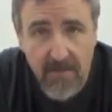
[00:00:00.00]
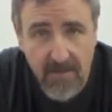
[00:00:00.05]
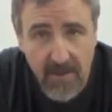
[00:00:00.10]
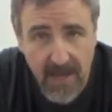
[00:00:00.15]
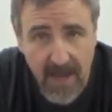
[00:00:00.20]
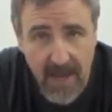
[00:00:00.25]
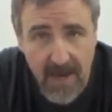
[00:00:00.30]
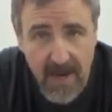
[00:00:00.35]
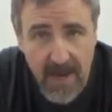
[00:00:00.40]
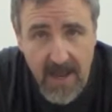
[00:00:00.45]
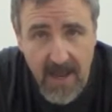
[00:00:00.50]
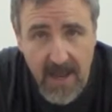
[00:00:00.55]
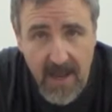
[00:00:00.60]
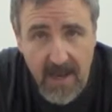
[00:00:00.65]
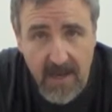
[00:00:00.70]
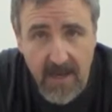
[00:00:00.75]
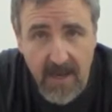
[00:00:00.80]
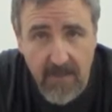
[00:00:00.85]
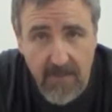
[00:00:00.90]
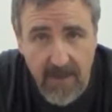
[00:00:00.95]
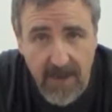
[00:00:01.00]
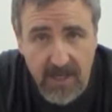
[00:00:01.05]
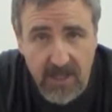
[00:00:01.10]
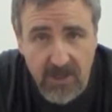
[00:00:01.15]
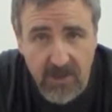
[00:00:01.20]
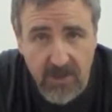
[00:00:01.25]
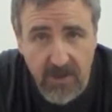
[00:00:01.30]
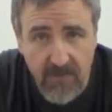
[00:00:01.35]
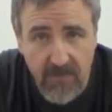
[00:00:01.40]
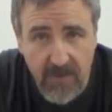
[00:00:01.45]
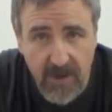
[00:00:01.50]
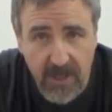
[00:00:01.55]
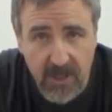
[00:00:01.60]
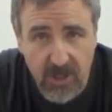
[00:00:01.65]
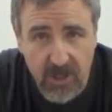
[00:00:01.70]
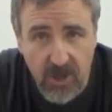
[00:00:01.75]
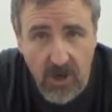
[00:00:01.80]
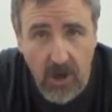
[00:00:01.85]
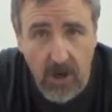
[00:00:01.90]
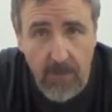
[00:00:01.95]
plan ahead and make sure the
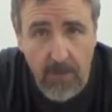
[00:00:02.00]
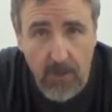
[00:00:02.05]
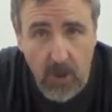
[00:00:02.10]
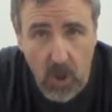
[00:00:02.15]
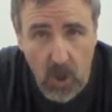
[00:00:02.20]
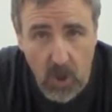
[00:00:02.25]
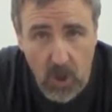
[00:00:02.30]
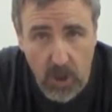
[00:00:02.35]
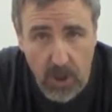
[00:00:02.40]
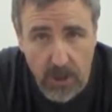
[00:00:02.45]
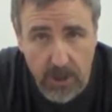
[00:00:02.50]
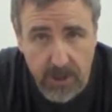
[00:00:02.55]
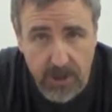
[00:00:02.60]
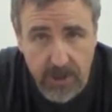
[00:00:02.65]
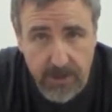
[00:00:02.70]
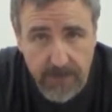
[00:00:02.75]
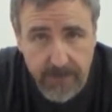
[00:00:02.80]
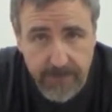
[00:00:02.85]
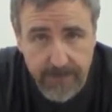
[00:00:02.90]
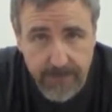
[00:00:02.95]
fish are purged.